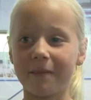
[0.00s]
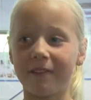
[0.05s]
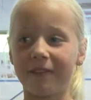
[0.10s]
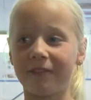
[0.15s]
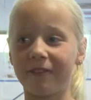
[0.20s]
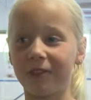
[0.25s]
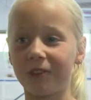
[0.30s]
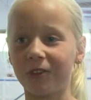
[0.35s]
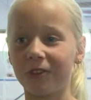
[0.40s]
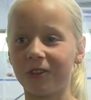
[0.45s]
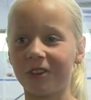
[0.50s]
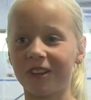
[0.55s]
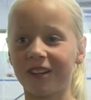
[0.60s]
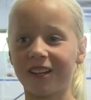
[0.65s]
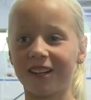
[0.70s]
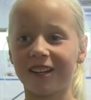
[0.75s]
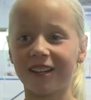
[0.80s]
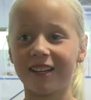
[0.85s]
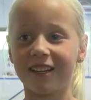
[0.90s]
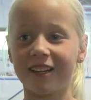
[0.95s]
and floor
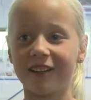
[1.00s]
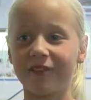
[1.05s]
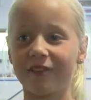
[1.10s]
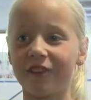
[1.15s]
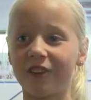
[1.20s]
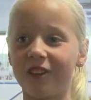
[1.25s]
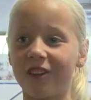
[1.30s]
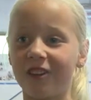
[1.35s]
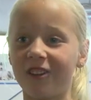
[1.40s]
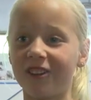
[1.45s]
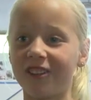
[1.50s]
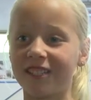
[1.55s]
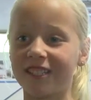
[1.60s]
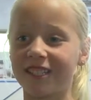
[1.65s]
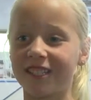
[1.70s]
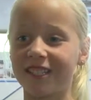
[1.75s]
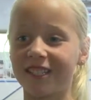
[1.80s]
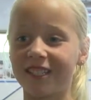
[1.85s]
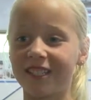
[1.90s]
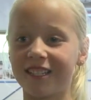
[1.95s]
and vault.
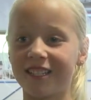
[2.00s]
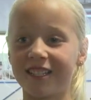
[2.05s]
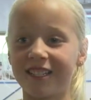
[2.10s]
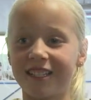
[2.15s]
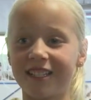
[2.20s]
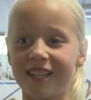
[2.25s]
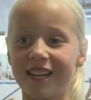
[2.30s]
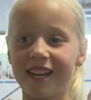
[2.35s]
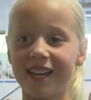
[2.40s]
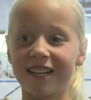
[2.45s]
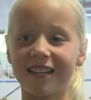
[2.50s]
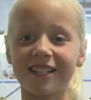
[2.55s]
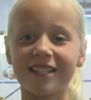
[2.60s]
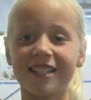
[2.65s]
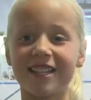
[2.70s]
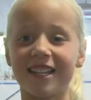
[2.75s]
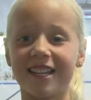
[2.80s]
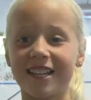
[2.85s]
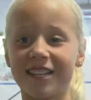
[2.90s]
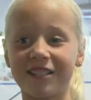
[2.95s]
I
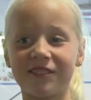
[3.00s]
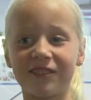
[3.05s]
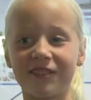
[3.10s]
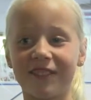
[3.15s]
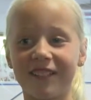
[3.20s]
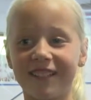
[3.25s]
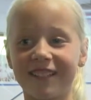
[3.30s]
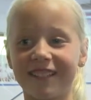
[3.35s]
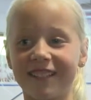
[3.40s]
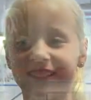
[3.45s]
just think it's fun.